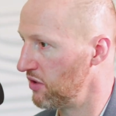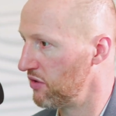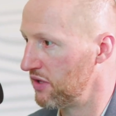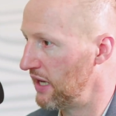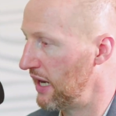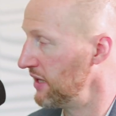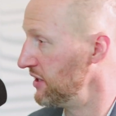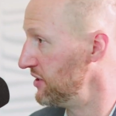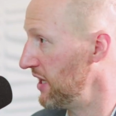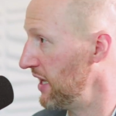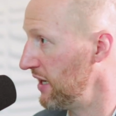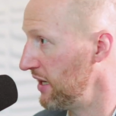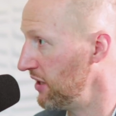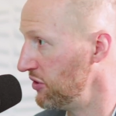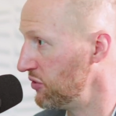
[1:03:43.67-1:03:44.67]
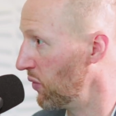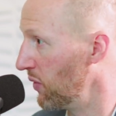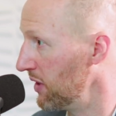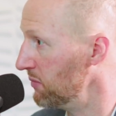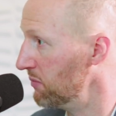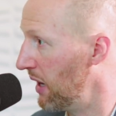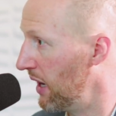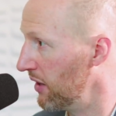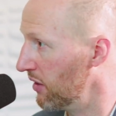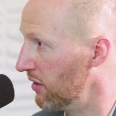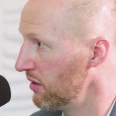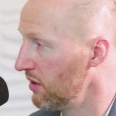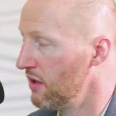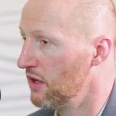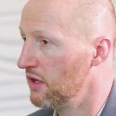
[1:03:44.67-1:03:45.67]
the 90-10, 80-20 model,